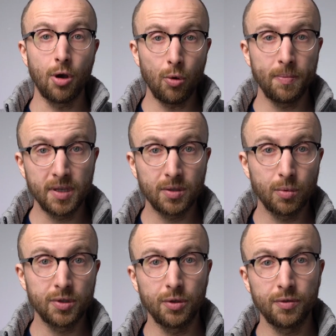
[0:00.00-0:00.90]
Now, I hope
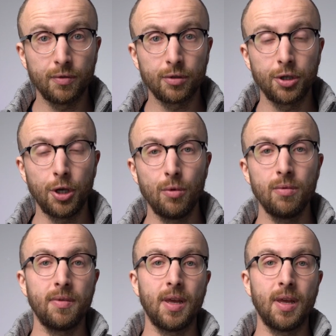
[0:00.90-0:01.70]
this was useful to you.